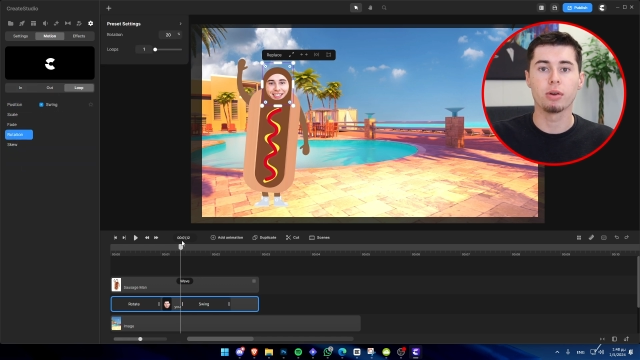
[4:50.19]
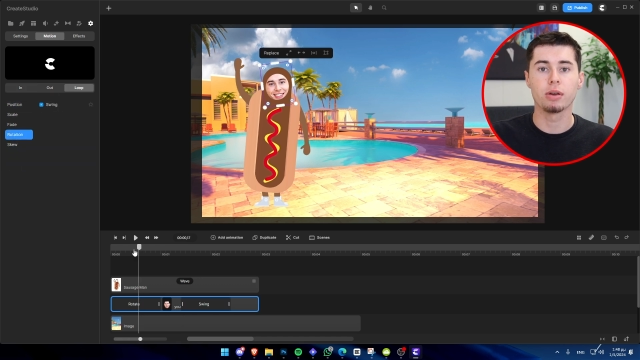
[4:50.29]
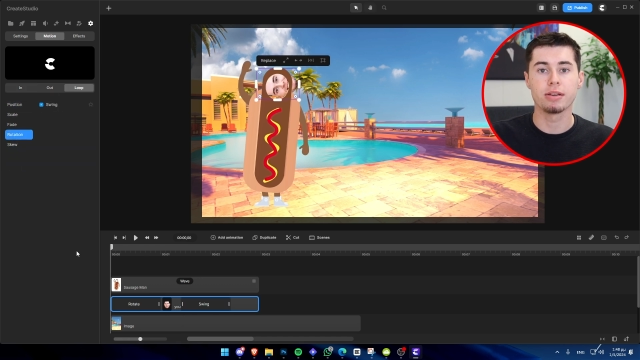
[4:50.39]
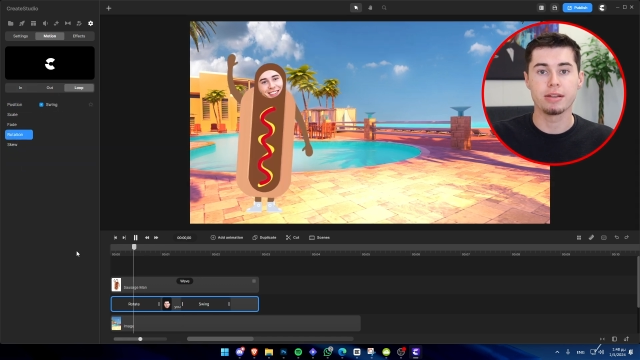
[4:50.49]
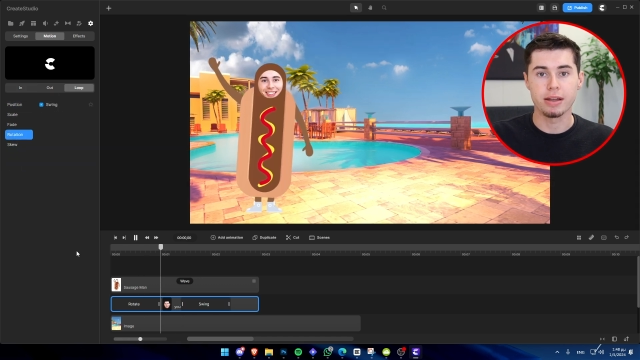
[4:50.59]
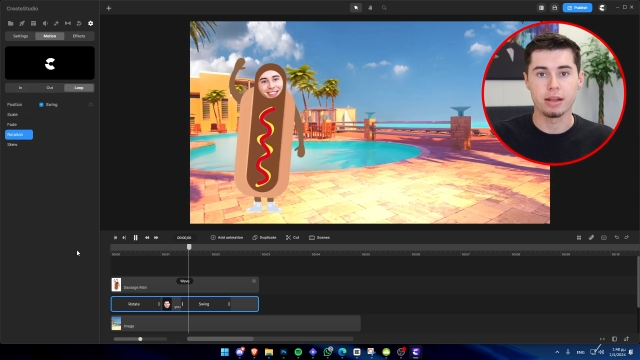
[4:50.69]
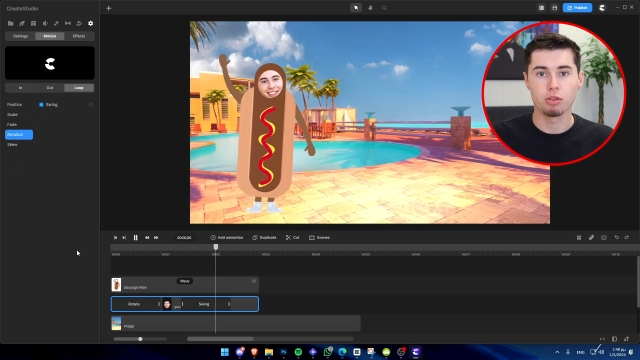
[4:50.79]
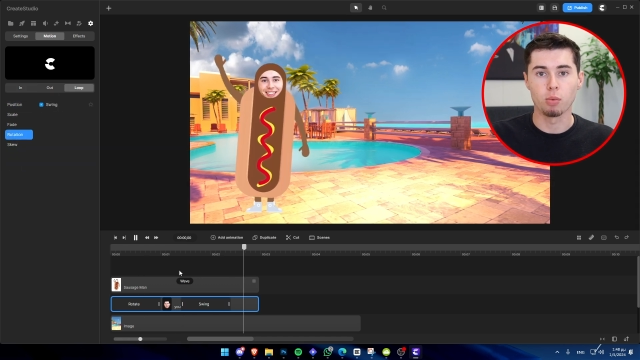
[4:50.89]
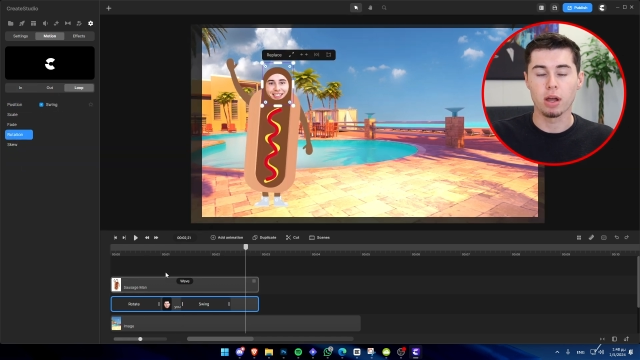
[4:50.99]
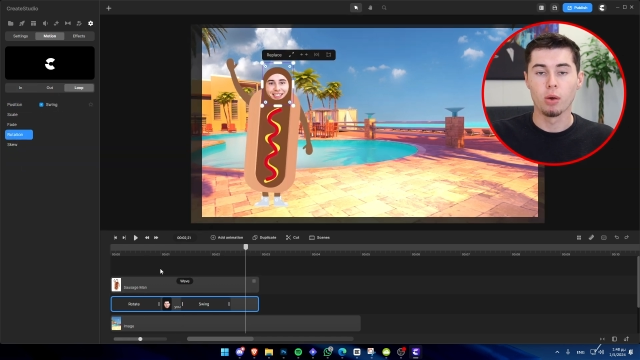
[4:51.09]
You can set
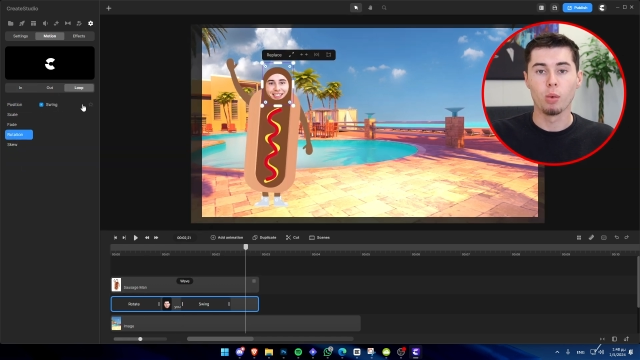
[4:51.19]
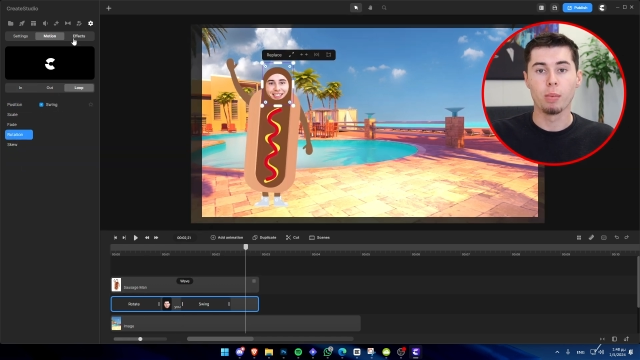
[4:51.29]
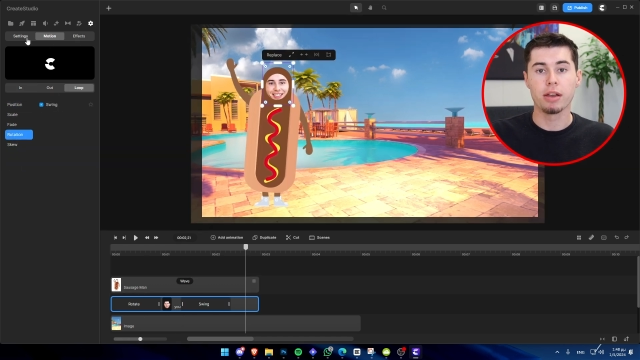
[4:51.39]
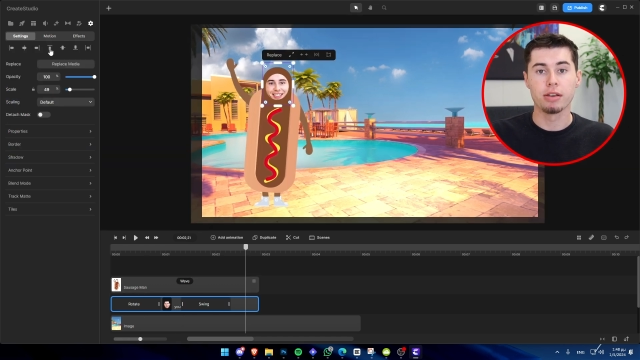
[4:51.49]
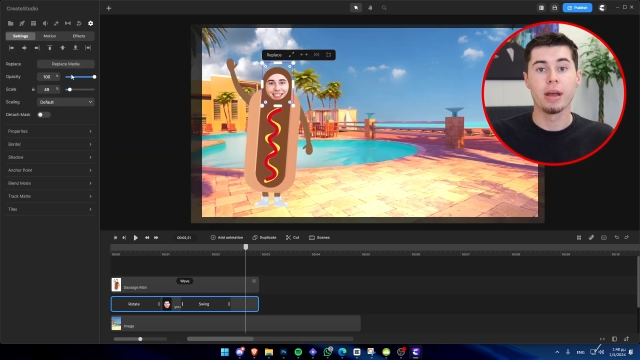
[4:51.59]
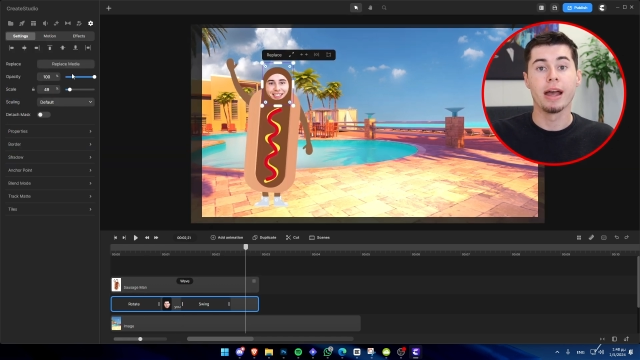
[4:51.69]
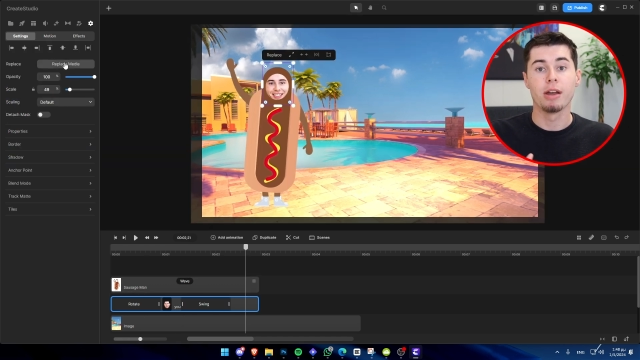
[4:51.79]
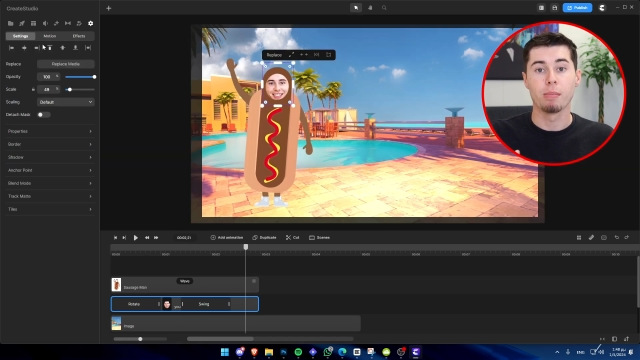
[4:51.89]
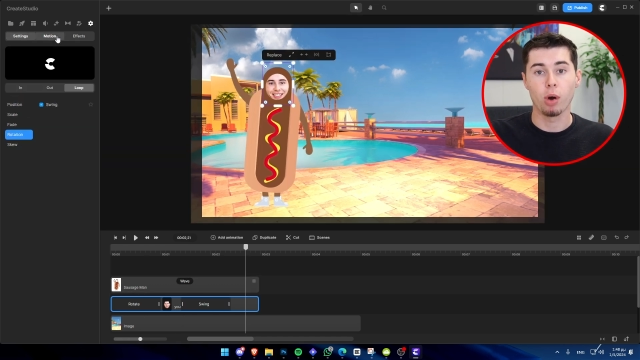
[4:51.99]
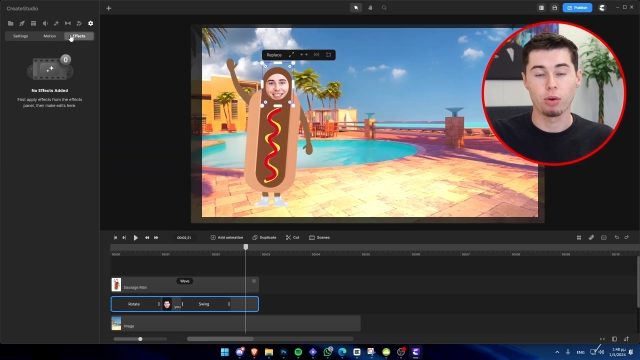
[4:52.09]
this wiggle by
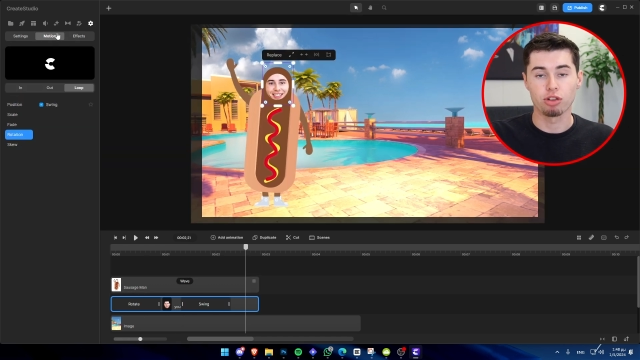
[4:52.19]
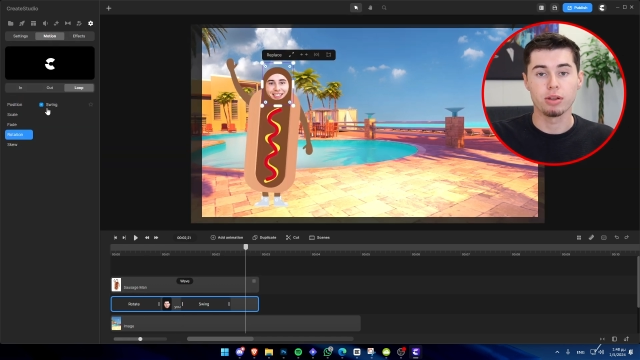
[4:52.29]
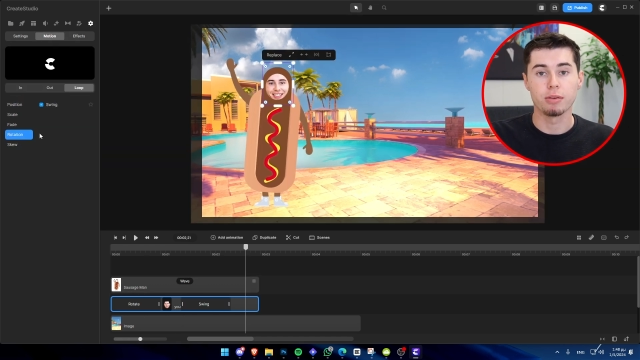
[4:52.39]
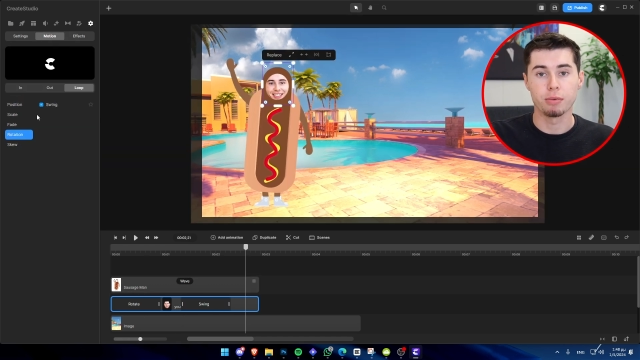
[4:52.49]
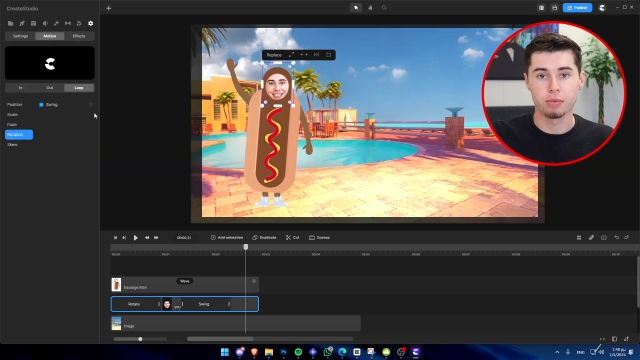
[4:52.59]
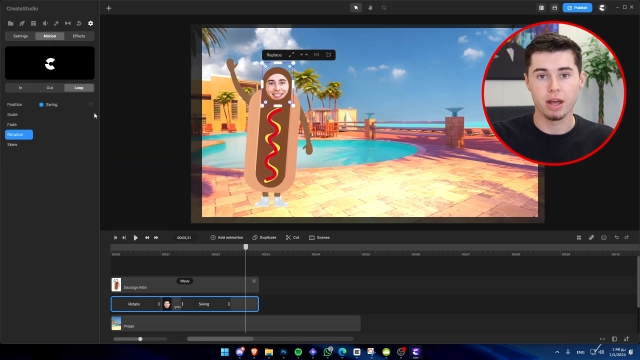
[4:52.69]
selecting motion,